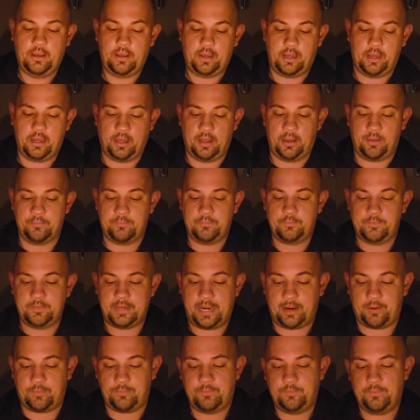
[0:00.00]

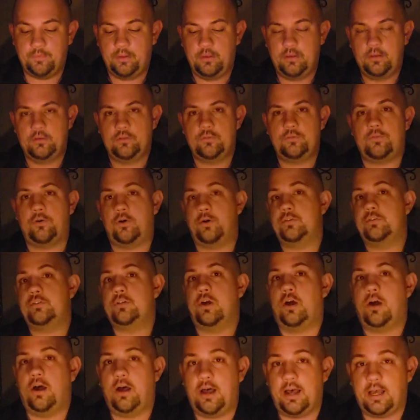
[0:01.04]
Now, as far as
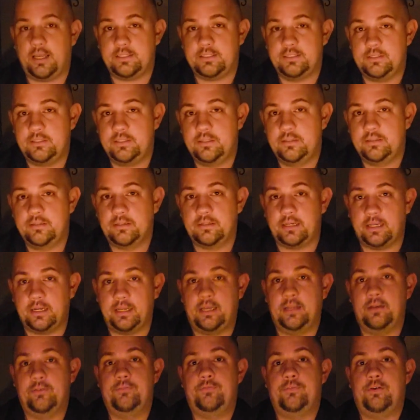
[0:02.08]
cost,
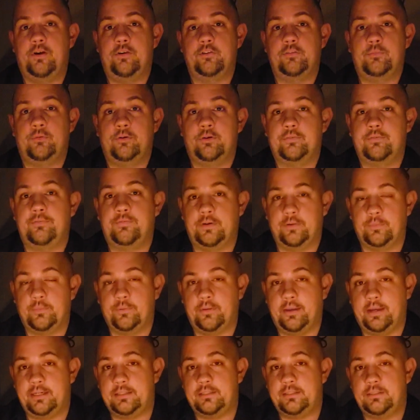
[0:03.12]
getting into Fallsburg
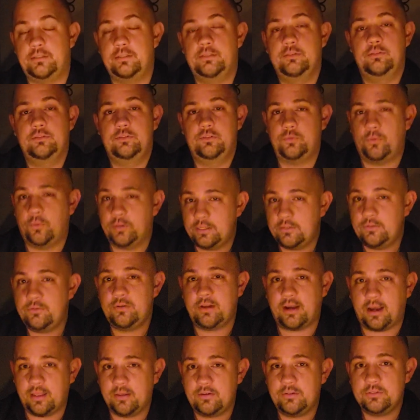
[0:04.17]
Fearplex, it's
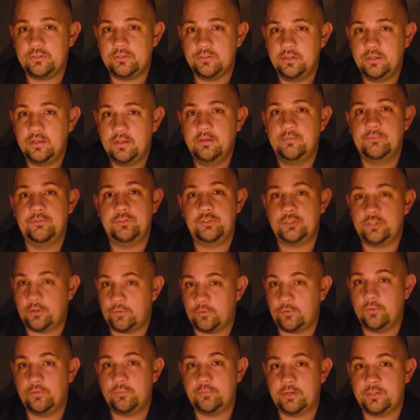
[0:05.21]
$22 for
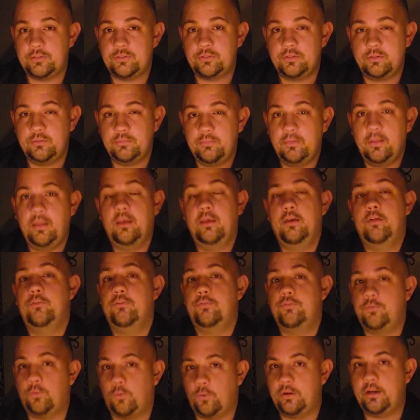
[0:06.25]
general admission,
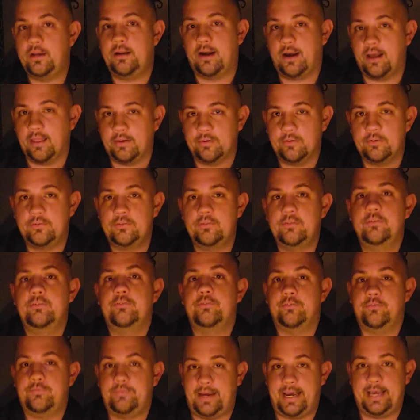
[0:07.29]
$40
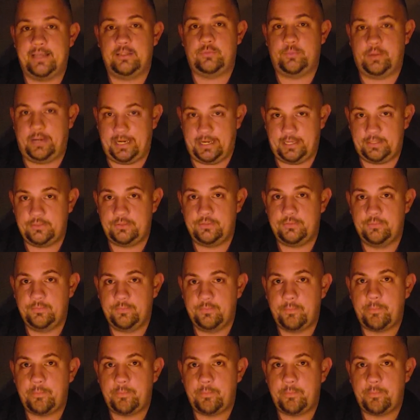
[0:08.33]
for Fast Pass.